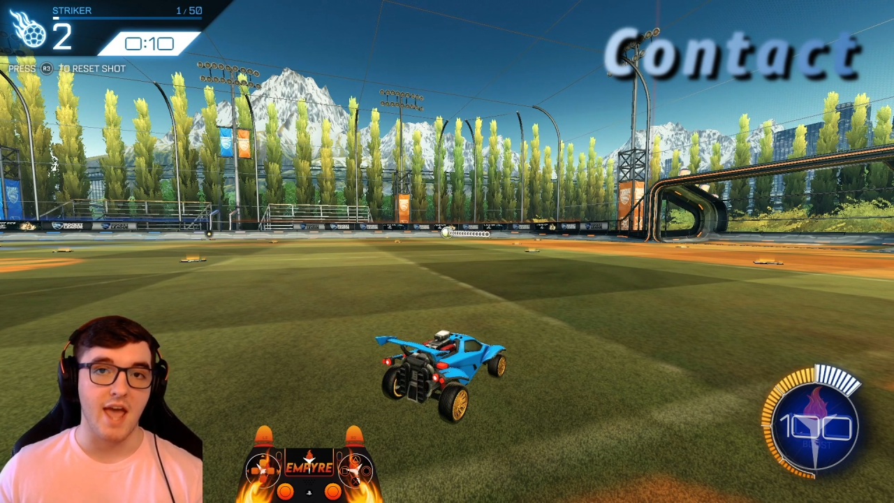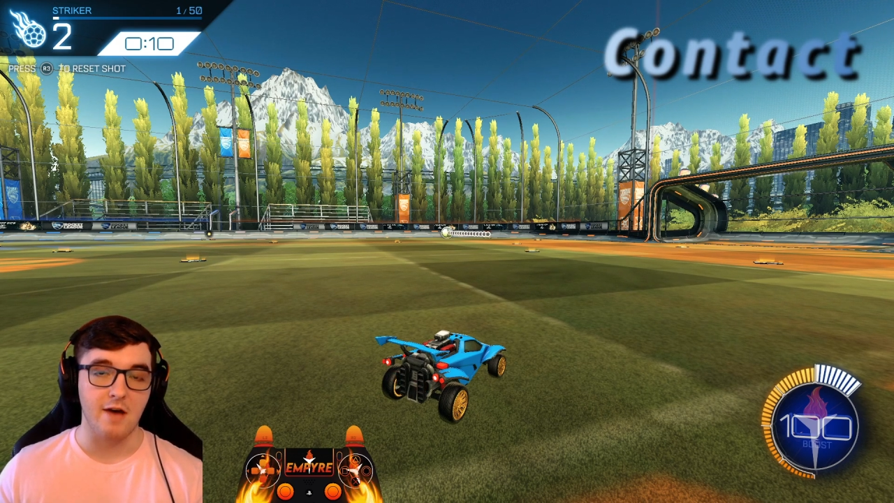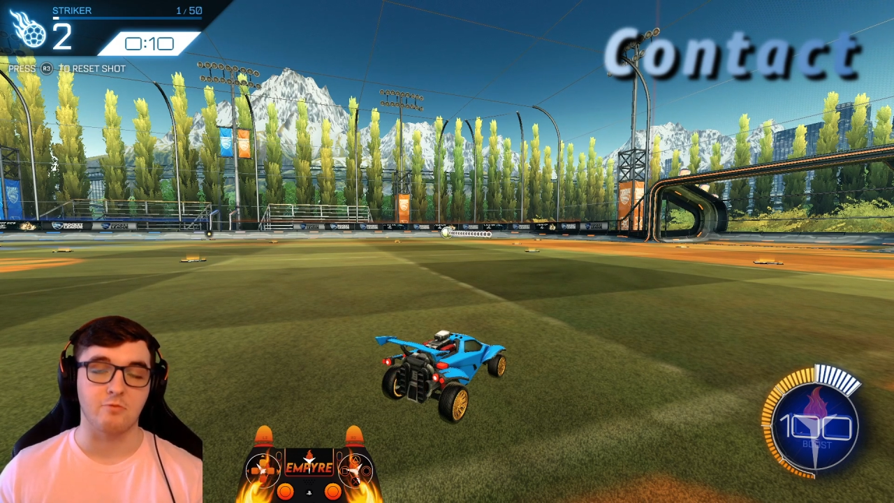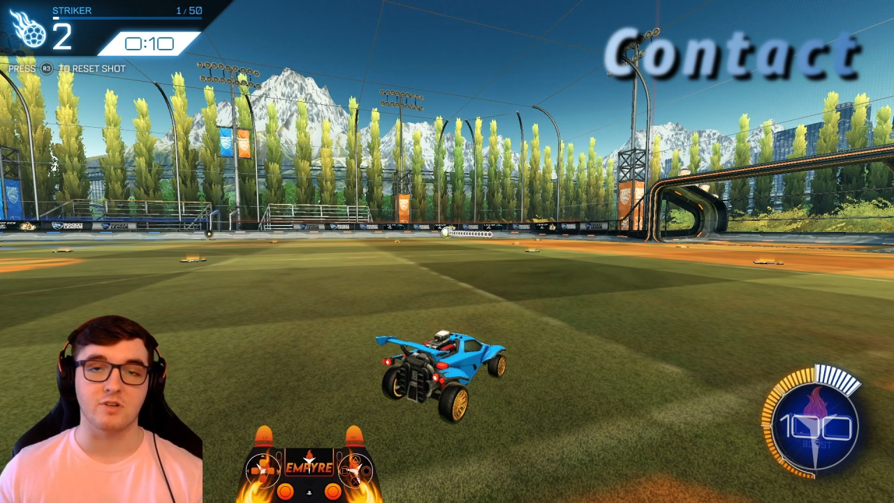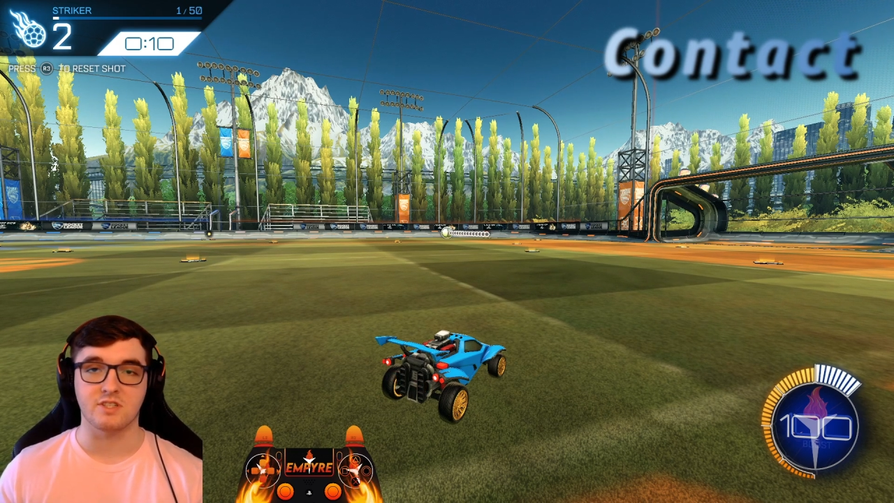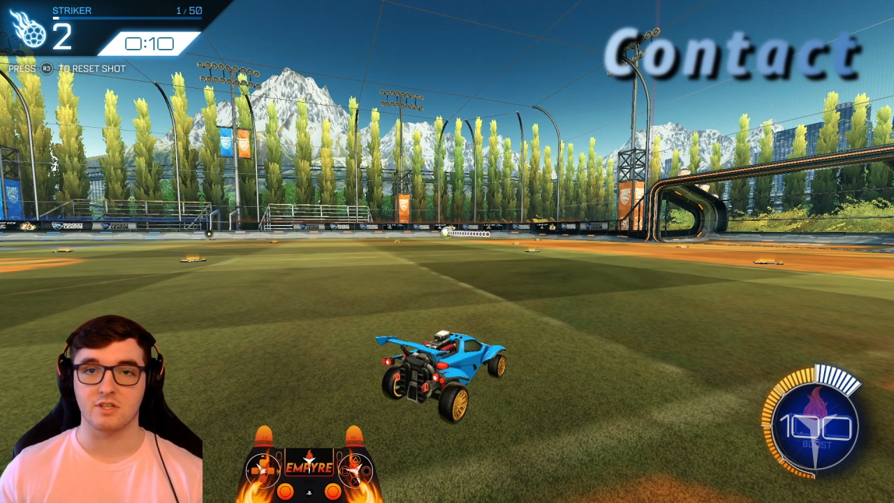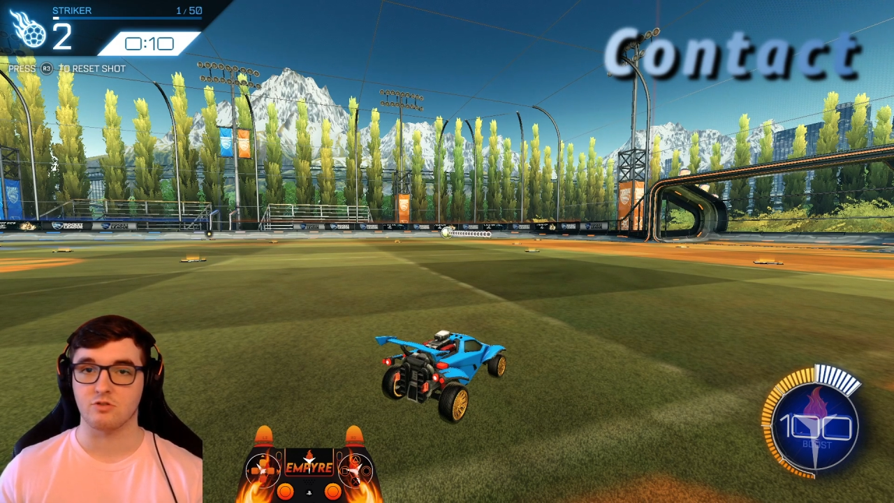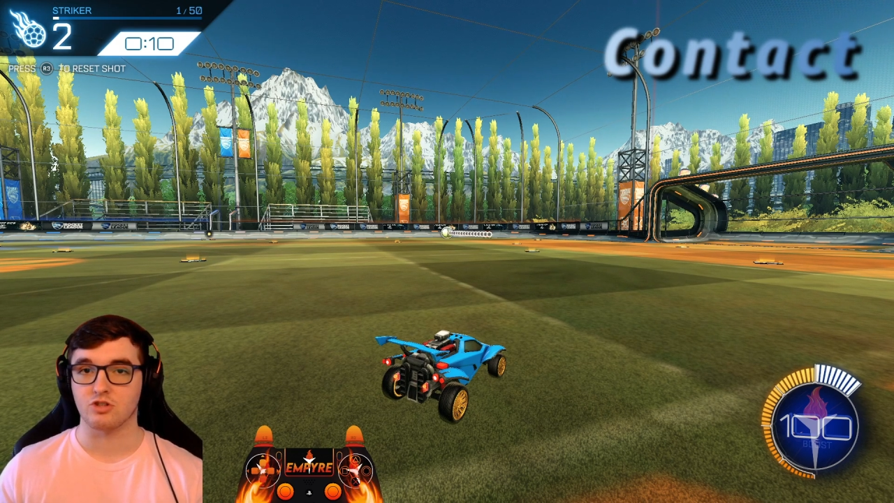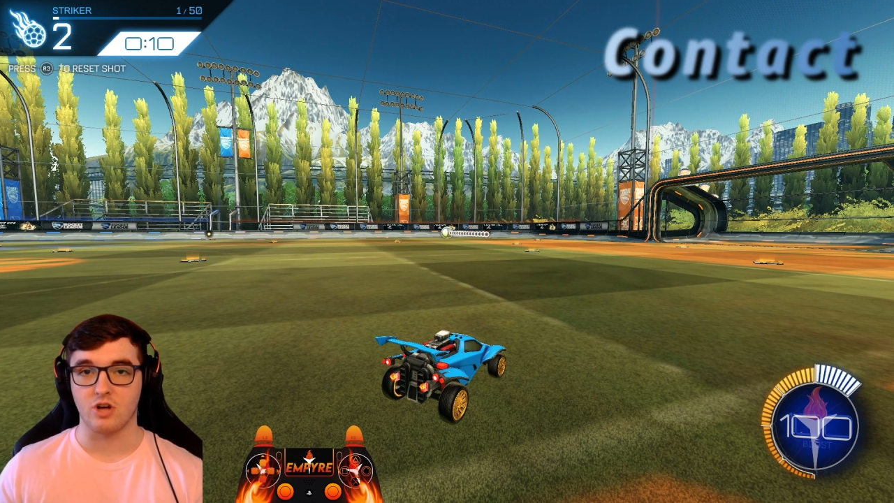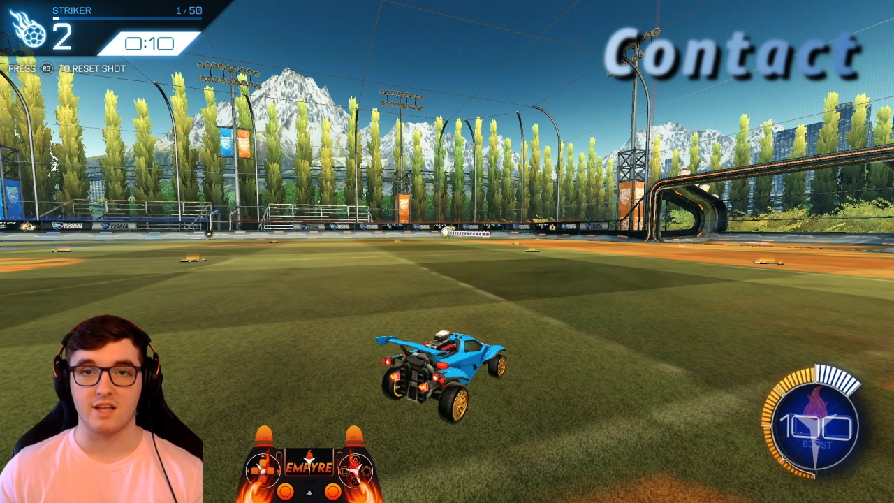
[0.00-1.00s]
every
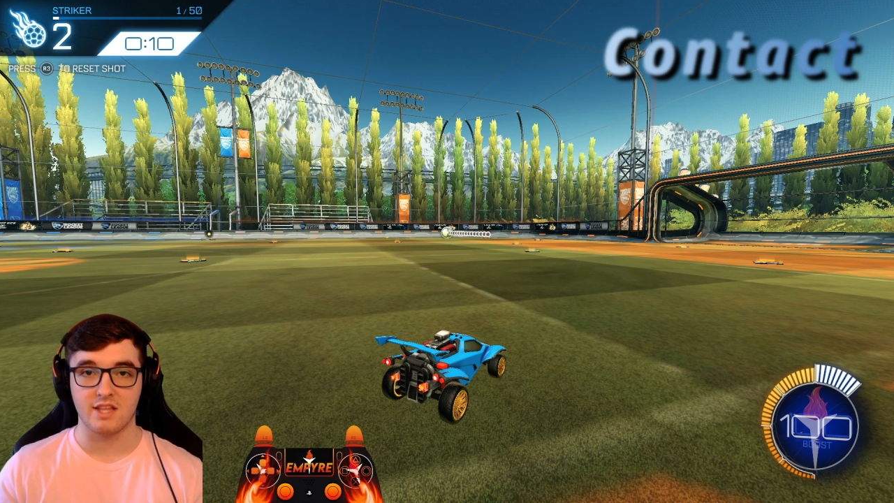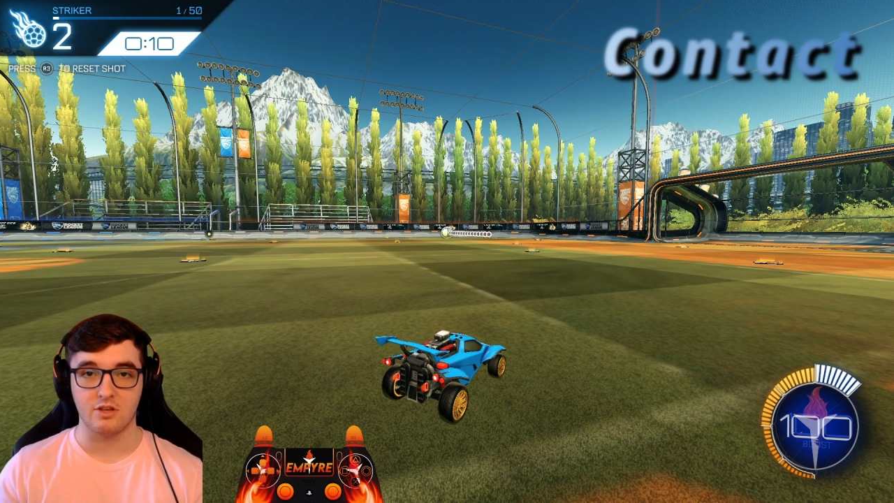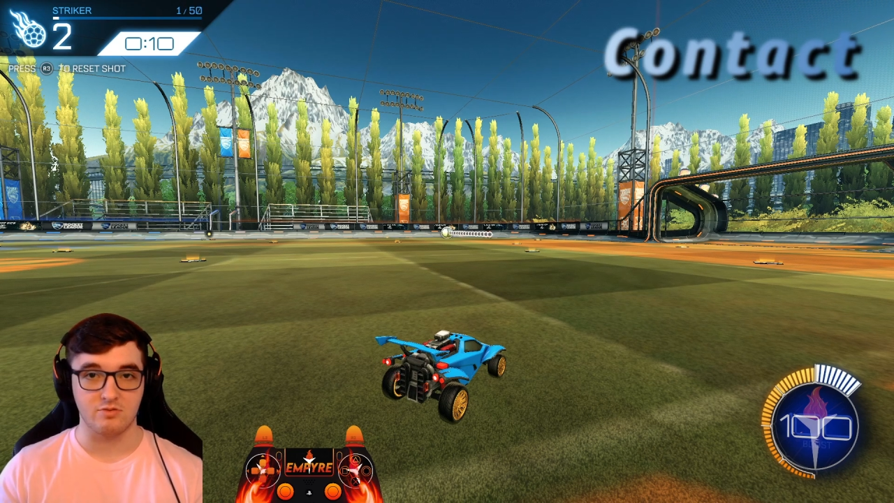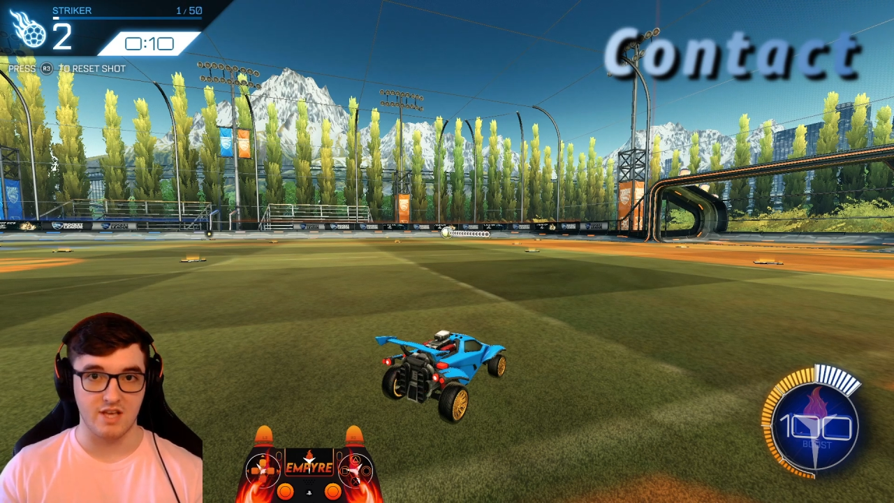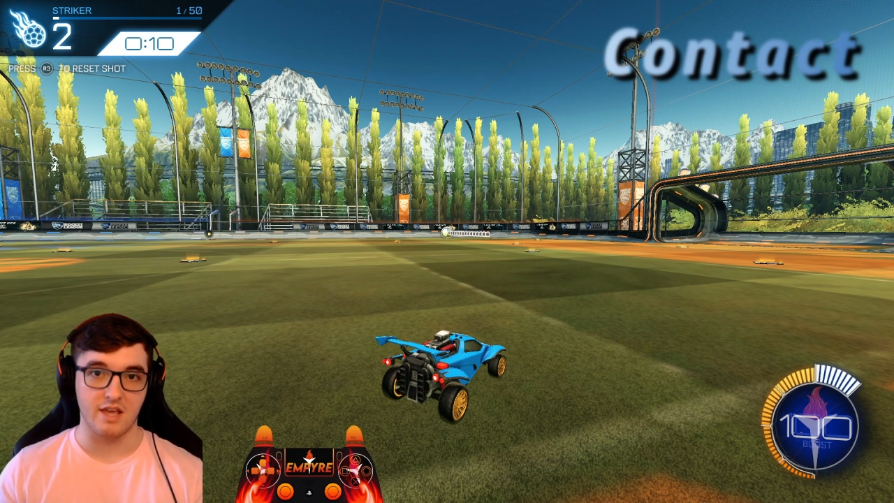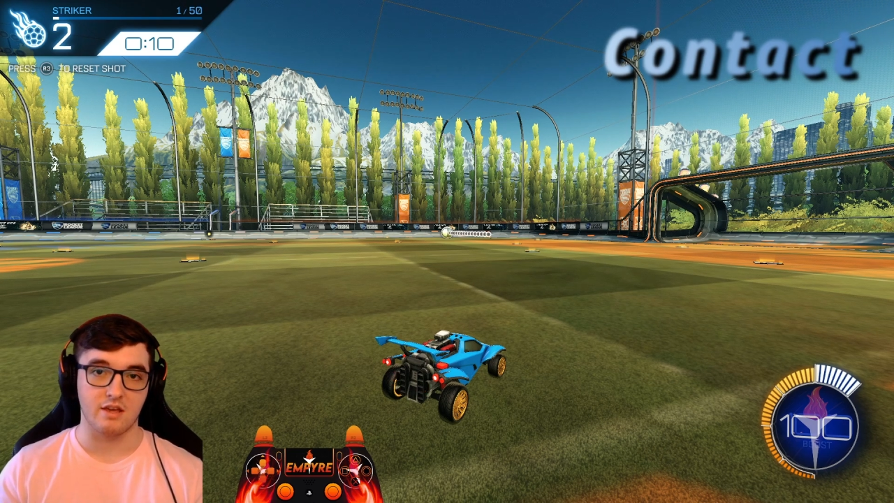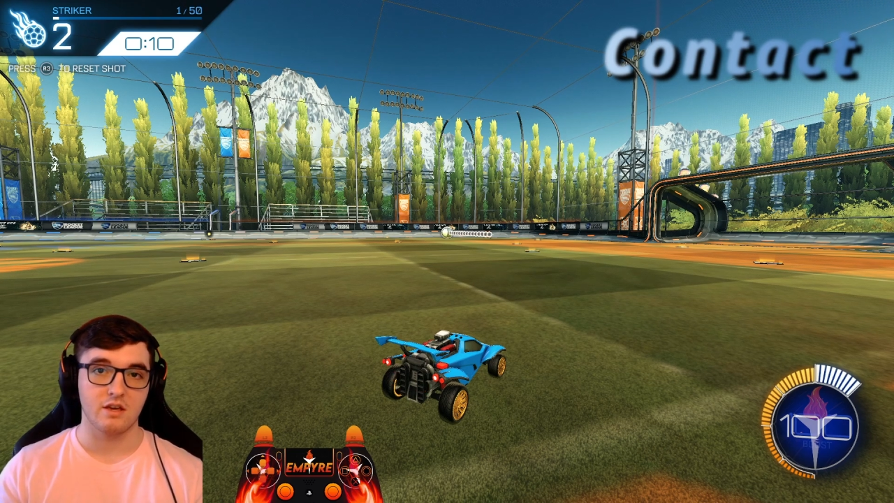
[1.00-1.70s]
single shot that you take.